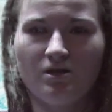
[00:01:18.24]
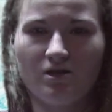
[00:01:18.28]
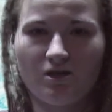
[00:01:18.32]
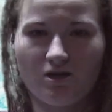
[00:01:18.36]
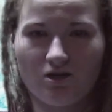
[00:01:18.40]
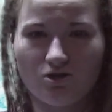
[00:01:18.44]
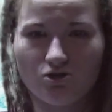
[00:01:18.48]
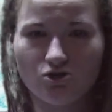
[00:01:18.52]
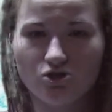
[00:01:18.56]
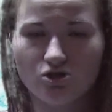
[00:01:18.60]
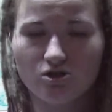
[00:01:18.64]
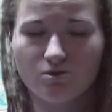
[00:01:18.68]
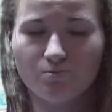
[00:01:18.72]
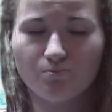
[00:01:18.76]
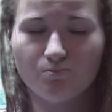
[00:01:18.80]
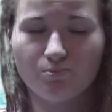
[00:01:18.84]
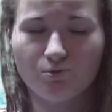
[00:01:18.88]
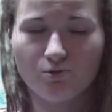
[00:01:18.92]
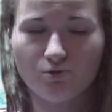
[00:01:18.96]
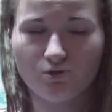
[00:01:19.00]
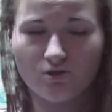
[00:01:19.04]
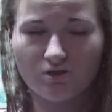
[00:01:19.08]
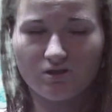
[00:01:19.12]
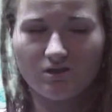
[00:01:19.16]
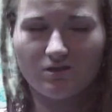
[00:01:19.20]
and just
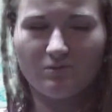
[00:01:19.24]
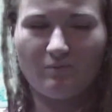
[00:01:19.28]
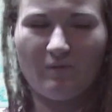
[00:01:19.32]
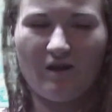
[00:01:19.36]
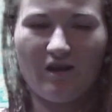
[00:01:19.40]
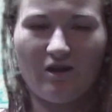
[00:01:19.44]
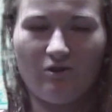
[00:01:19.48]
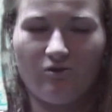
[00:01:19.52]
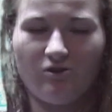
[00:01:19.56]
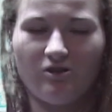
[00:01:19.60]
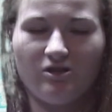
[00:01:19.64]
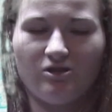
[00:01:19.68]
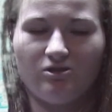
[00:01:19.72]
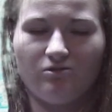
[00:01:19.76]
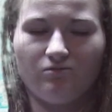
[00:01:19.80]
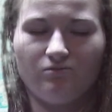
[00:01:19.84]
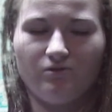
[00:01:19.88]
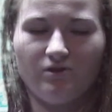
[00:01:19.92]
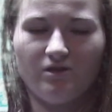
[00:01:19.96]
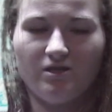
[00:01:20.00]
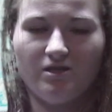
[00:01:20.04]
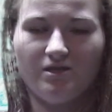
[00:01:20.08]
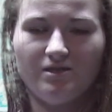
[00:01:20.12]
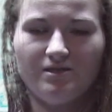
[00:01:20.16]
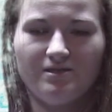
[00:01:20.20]
put a smile on your
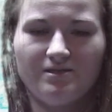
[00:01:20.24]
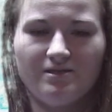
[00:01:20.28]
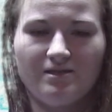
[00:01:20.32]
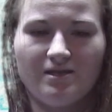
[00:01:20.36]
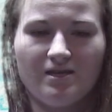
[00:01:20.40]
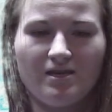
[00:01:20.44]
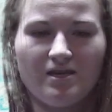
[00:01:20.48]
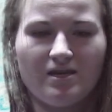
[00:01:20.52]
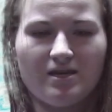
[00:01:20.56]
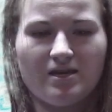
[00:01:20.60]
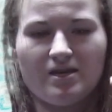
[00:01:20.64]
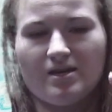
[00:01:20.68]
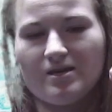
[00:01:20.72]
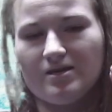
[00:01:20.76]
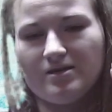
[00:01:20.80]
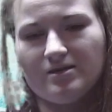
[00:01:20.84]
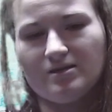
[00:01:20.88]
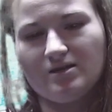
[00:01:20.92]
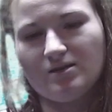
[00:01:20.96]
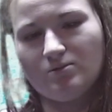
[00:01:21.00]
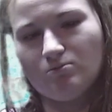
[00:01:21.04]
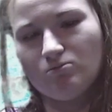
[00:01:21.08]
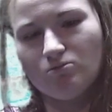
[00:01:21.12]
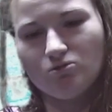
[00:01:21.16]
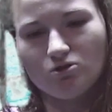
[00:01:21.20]
face and
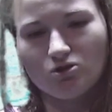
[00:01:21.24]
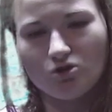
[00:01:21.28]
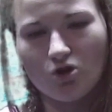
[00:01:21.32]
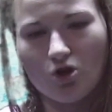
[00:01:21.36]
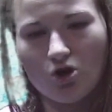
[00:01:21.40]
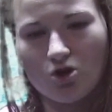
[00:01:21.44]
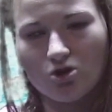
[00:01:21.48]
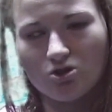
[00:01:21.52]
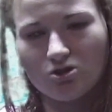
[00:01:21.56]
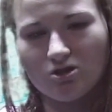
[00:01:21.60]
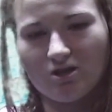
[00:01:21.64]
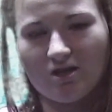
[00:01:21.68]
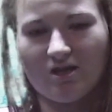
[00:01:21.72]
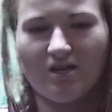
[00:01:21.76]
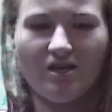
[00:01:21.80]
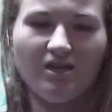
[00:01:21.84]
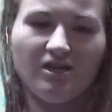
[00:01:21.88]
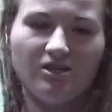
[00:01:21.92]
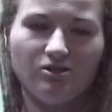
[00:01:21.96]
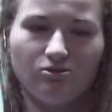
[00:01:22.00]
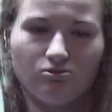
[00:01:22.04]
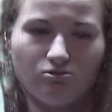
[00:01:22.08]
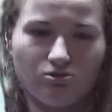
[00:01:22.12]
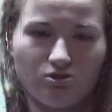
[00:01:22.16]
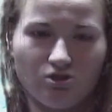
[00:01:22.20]
let all the
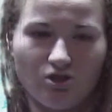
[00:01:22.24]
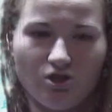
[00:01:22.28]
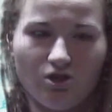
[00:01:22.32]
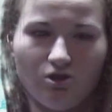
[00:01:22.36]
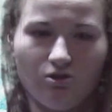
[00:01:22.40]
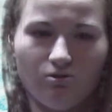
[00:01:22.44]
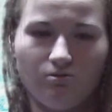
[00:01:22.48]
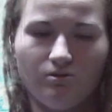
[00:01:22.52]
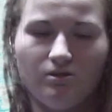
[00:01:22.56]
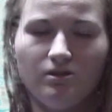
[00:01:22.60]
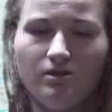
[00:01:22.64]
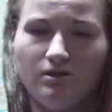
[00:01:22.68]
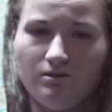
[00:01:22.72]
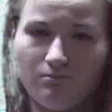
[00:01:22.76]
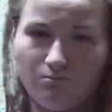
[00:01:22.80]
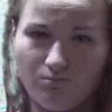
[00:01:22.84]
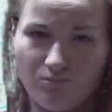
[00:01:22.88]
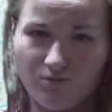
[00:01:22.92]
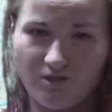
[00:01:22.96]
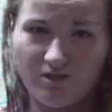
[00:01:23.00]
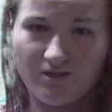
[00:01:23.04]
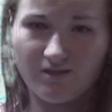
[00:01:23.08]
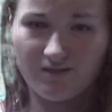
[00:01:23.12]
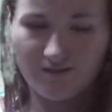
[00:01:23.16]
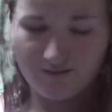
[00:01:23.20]
haters go.
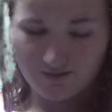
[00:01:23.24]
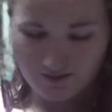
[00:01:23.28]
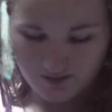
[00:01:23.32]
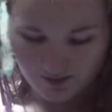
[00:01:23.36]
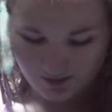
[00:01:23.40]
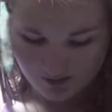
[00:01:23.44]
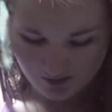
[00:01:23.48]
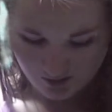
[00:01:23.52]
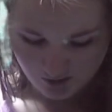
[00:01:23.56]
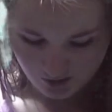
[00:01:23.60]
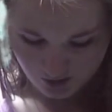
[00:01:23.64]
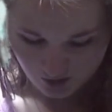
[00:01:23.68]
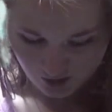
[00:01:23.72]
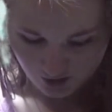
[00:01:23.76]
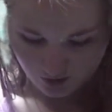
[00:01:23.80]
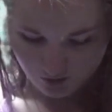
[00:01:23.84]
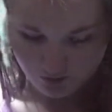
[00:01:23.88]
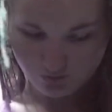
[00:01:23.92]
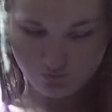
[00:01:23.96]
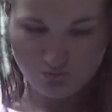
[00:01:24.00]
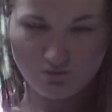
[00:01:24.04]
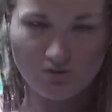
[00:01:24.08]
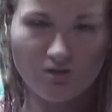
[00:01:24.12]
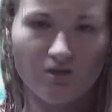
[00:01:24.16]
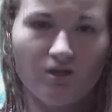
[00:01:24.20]
Because, you
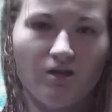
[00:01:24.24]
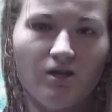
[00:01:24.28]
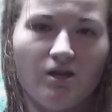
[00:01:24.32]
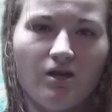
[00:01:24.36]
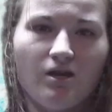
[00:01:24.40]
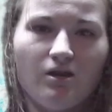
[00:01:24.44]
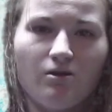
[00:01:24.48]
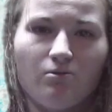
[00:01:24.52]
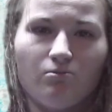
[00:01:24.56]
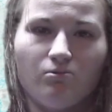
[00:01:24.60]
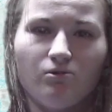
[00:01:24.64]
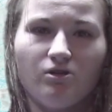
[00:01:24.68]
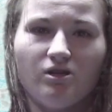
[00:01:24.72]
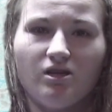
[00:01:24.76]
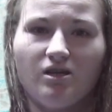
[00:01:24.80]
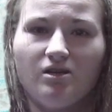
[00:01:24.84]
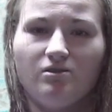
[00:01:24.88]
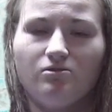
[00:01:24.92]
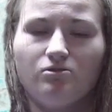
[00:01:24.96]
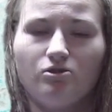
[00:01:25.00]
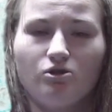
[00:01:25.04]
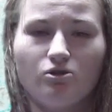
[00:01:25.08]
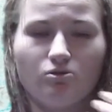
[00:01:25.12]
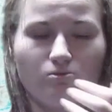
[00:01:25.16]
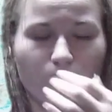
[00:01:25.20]
know, what I
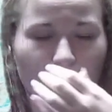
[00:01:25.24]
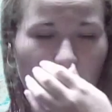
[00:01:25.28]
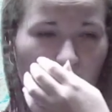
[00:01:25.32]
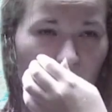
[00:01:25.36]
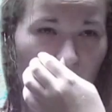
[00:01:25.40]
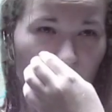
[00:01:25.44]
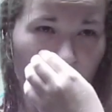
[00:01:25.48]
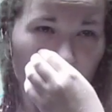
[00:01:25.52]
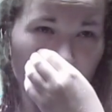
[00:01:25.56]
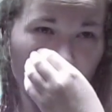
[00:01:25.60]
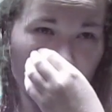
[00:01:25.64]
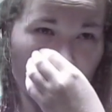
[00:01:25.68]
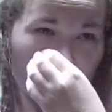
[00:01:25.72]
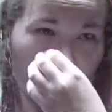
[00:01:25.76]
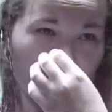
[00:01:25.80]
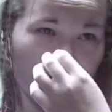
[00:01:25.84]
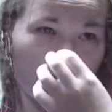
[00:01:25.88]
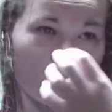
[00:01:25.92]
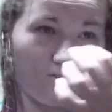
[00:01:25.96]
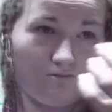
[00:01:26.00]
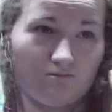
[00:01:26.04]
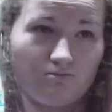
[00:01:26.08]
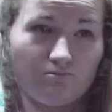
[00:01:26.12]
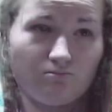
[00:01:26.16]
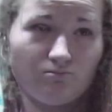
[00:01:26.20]
know about
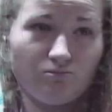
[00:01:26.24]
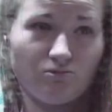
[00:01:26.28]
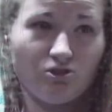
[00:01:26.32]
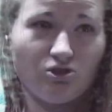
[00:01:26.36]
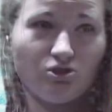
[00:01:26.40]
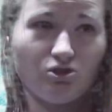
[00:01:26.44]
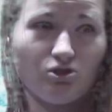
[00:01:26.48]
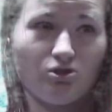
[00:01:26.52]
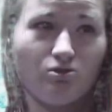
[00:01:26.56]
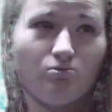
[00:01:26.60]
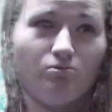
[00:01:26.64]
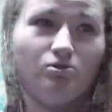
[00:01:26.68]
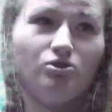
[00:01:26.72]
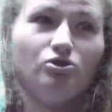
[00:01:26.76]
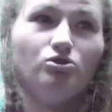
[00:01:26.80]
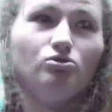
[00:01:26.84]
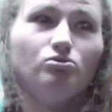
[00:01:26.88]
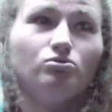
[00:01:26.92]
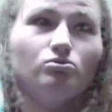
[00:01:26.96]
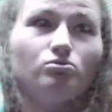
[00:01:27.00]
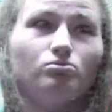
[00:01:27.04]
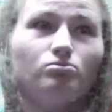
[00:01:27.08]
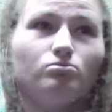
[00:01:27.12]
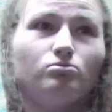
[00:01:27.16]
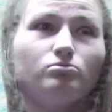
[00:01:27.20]
that, you know, when
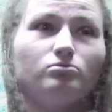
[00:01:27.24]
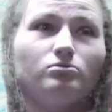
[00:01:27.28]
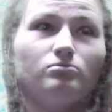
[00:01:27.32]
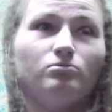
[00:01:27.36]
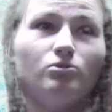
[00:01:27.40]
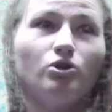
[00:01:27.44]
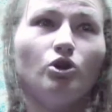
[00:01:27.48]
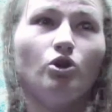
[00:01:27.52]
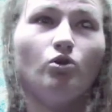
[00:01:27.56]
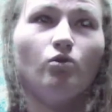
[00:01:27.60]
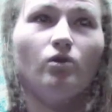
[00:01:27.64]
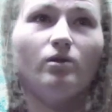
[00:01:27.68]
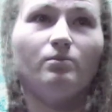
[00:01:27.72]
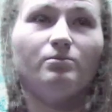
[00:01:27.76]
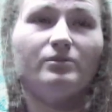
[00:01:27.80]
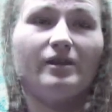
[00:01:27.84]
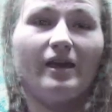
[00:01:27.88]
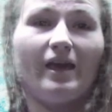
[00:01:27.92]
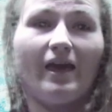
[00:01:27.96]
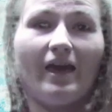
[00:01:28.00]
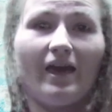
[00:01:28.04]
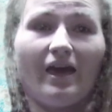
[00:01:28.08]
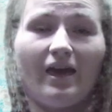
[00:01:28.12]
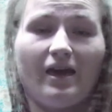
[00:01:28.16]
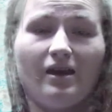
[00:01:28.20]
you go up to
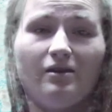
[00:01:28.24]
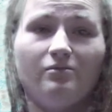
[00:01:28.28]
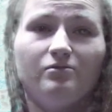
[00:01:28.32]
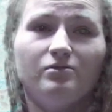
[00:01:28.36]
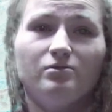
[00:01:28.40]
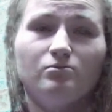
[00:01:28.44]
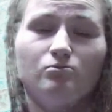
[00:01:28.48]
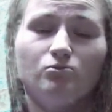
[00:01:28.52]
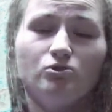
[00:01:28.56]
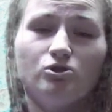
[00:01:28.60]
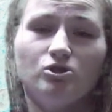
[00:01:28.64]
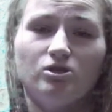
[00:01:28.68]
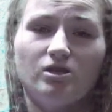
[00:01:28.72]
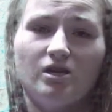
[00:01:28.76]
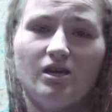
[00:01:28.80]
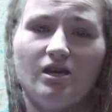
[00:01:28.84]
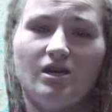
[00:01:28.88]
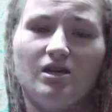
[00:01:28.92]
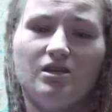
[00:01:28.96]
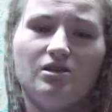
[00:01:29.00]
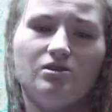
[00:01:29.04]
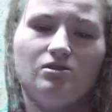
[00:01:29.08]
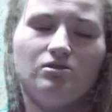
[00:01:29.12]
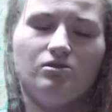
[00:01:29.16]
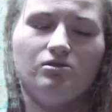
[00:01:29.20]
heaven one
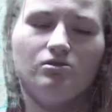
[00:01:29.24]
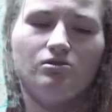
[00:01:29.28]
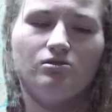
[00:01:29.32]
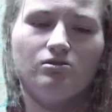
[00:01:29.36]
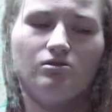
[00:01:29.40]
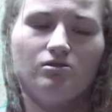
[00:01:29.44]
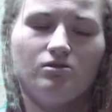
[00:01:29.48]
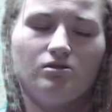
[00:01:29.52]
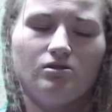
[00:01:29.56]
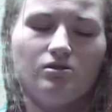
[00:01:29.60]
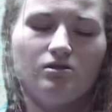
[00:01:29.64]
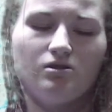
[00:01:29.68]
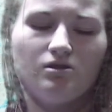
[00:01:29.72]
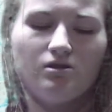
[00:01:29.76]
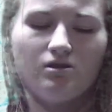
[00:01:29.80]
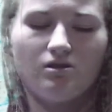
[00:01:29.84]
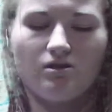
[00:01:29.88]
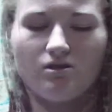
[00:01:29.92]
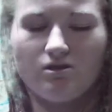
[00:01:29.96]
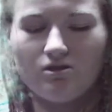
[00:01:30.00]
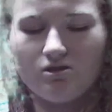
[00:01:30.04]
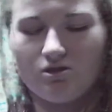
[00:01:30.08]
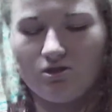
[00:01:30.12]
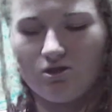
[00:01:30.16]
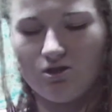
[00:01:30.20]
day,
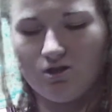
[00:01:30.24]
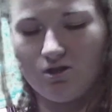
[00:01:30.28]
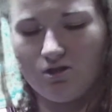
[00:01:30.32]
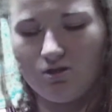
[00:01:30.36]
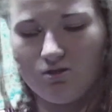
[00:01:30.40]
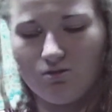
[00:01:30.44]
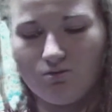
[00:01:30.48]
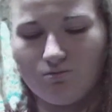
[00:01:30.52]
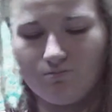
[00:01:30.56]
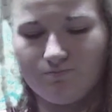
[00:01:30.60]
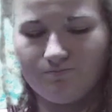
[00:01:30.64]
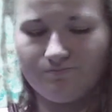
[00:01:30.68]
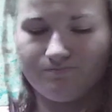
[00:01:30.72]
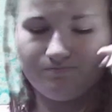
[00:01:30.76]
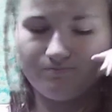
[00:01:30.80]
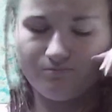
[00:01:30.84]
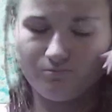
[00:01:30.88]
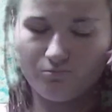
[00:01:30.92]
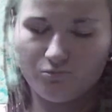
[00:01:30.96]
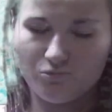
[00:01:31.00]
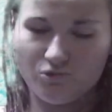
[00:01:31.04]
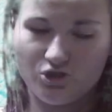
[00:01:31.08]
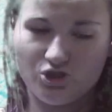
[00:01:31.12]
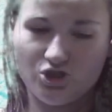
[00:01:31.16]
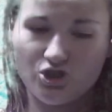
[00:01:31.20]
you know,
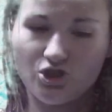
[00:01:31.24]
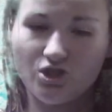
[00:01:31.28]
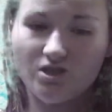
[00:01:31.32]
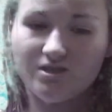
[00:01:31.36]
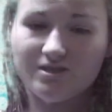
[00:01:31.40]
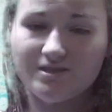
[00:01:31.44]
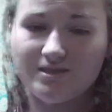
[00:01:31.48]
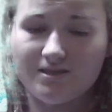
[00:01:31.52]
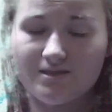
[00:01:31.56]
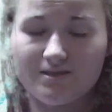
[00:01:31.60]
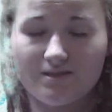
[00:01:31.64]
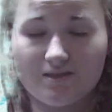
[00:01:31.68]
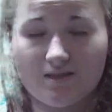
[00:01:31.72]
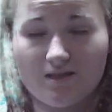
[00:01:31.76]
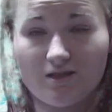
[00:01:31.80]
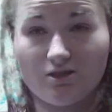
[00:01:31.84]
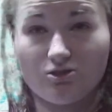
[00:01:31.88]
when Jesus